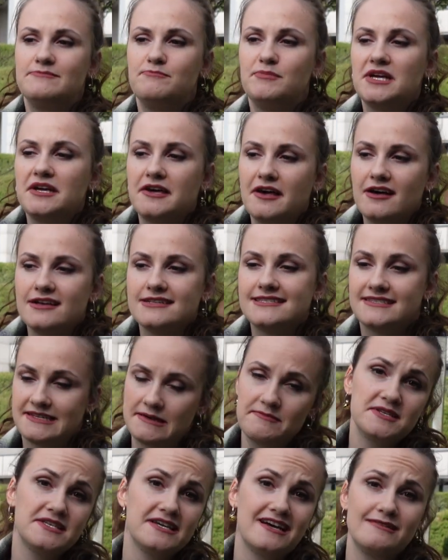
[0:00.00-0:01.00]
because
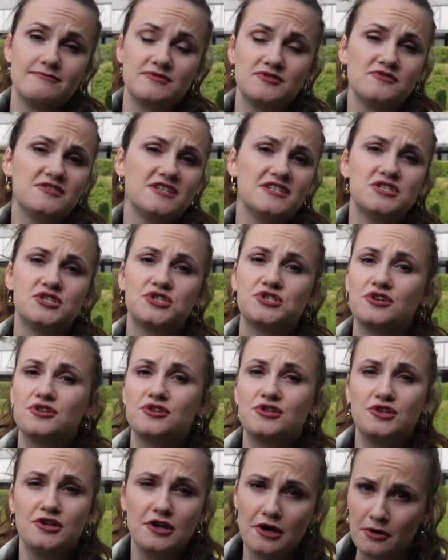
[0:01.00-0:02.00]
sometimes you just
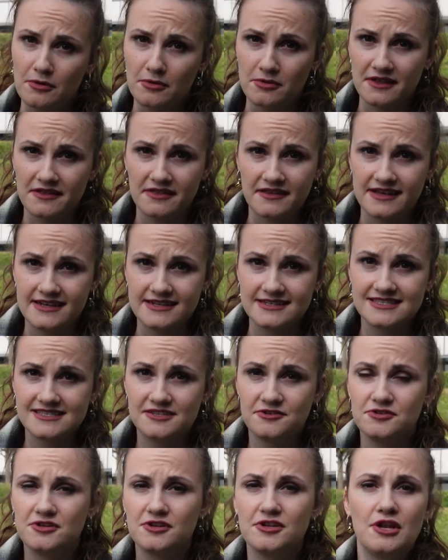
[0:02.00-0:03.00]
don't know the
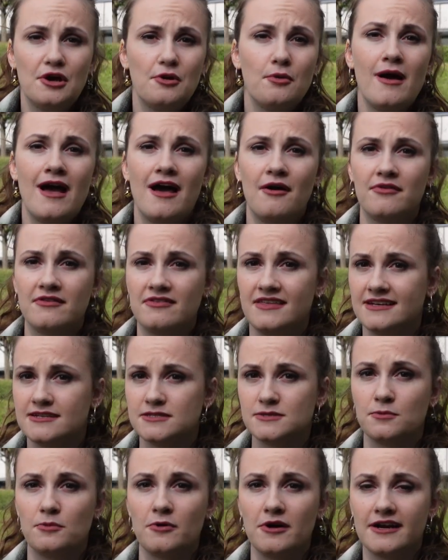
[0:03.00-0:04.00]
things, you don't know how the
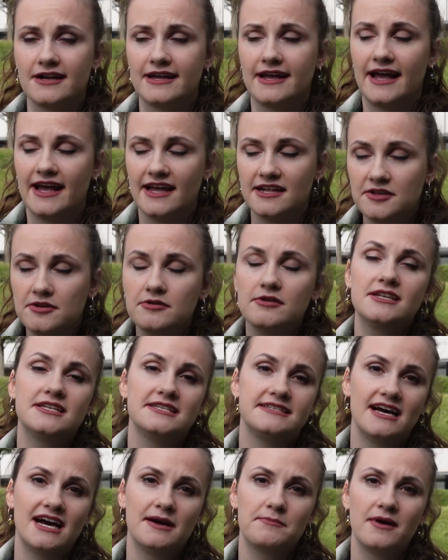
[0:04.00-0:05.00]
things work, and you
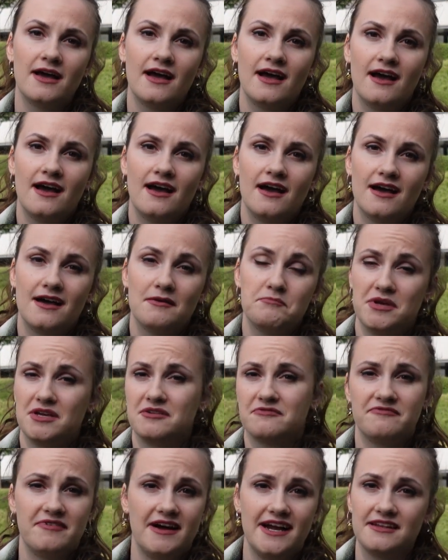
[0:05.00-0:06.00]
end up
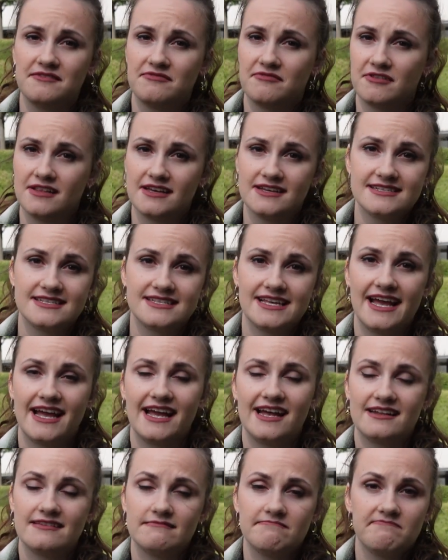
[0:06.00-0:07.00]
being fined for this.
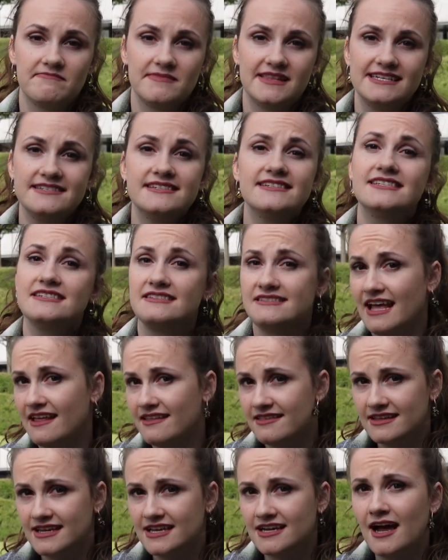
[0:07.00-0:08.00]
And this is a
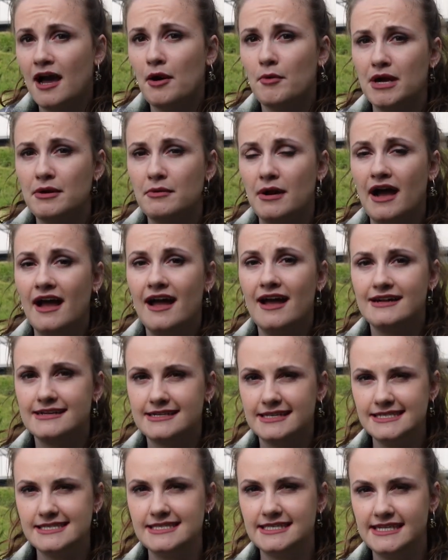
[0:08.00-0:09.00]
sad thing. However,
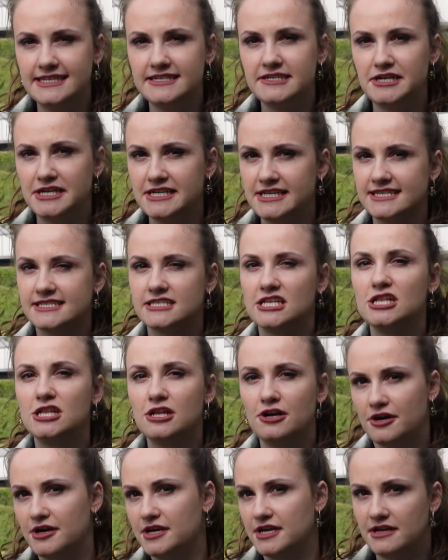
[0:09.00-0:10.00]
consider it as a
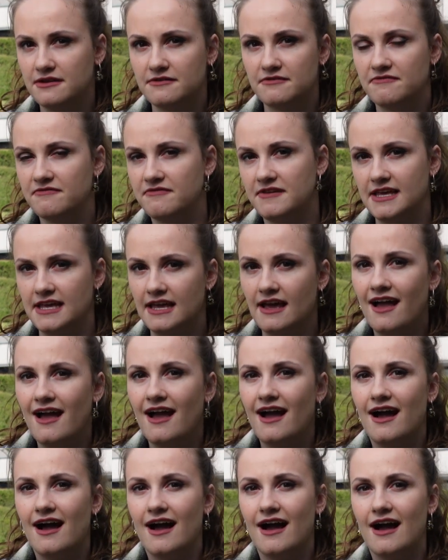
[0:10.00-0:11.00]
learning fee.
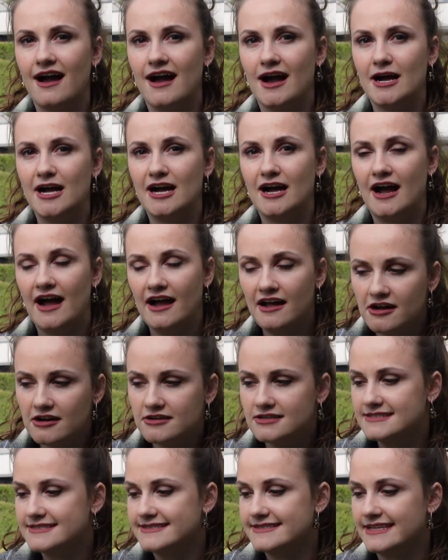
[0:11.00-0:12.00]
I
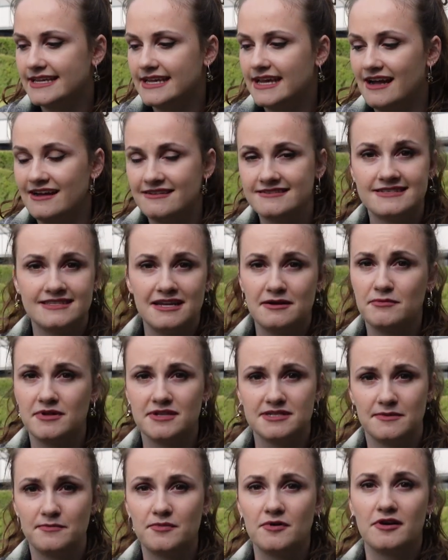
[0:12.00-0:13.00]
honestly had
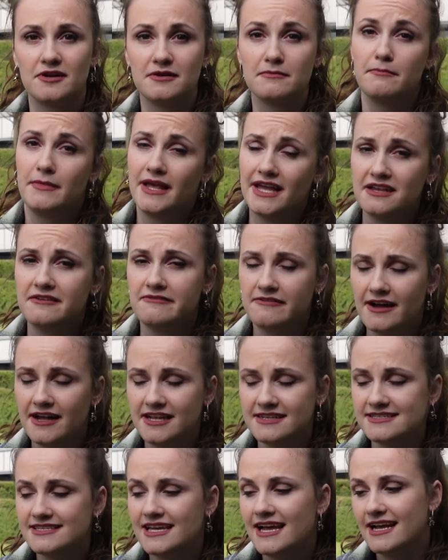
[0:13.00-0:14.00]
stumbled upon many
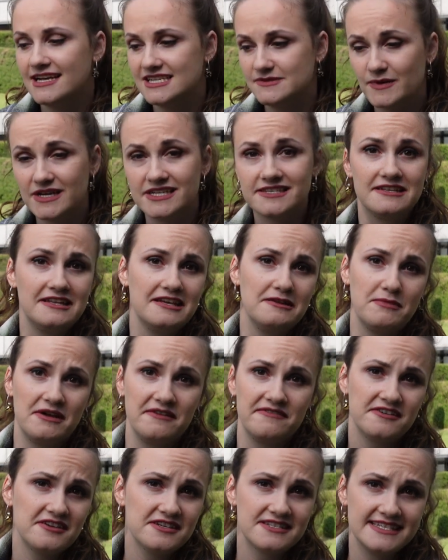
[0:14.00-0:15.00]
fines, especially in
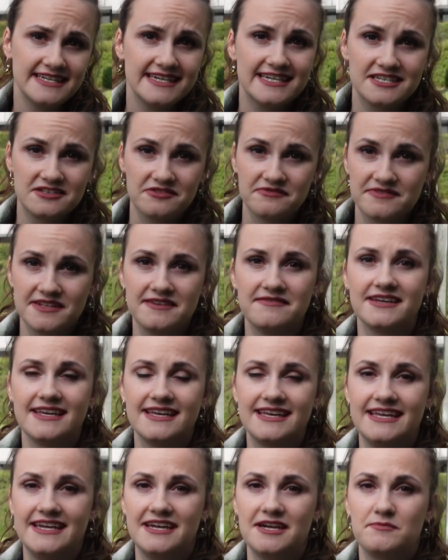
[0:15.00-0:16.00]
my first years of
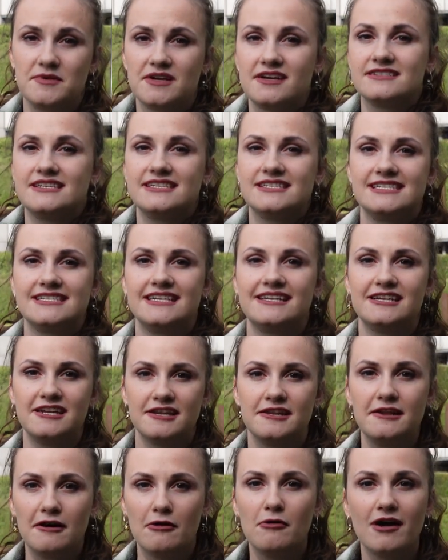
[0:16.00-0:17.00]
living here, because I just
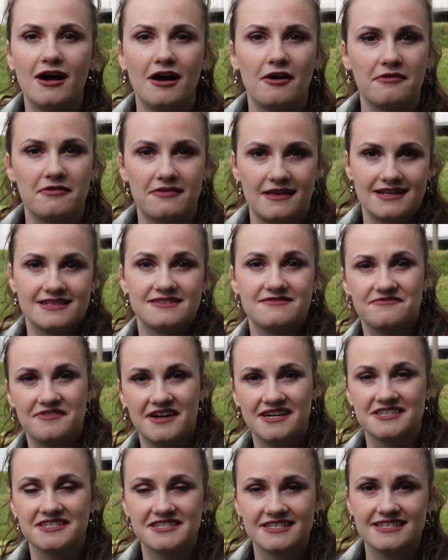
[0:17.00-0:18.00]
didn't know how things
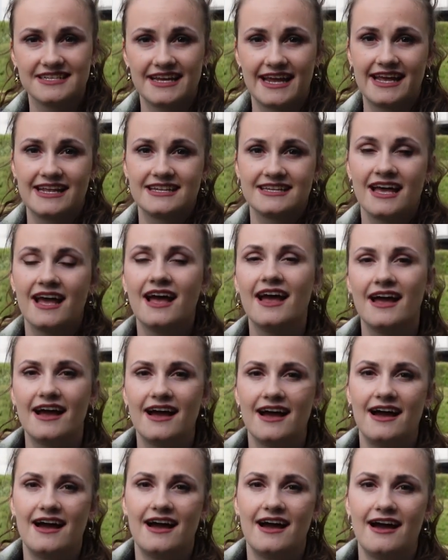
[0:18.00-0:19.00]
functioned, and
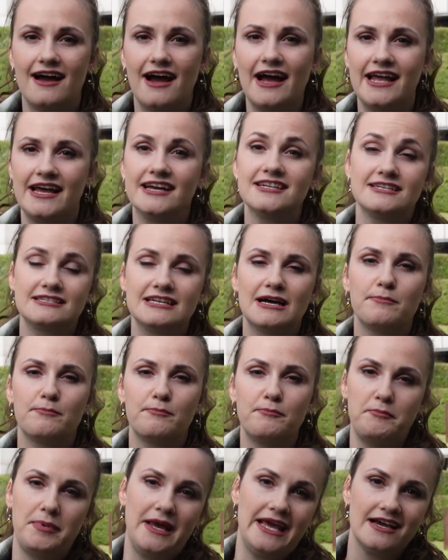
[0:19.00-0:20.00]
I ended up
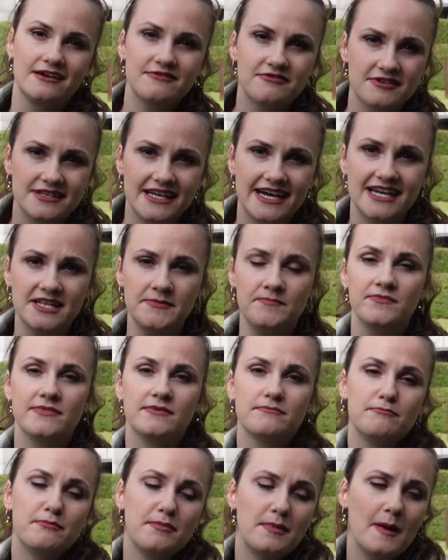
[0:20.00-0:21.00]
paying for that.
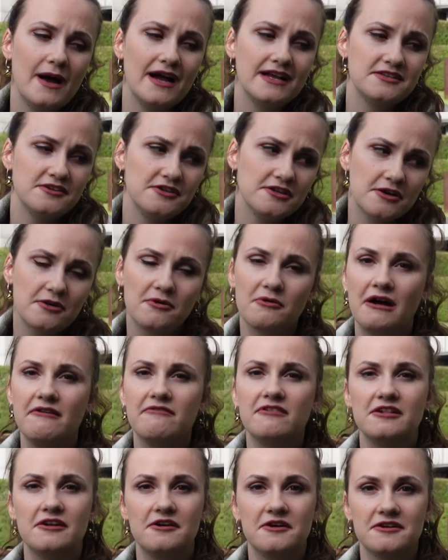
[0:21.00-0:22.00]
But
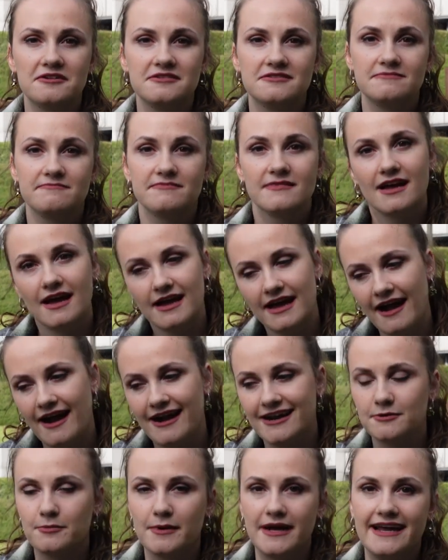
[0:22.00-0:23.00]
I've learned
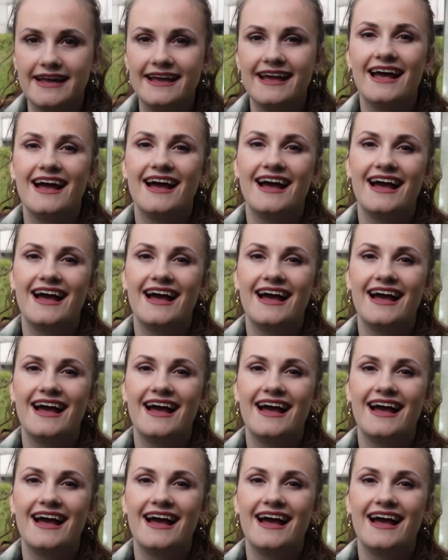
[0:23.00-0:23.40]
hard way.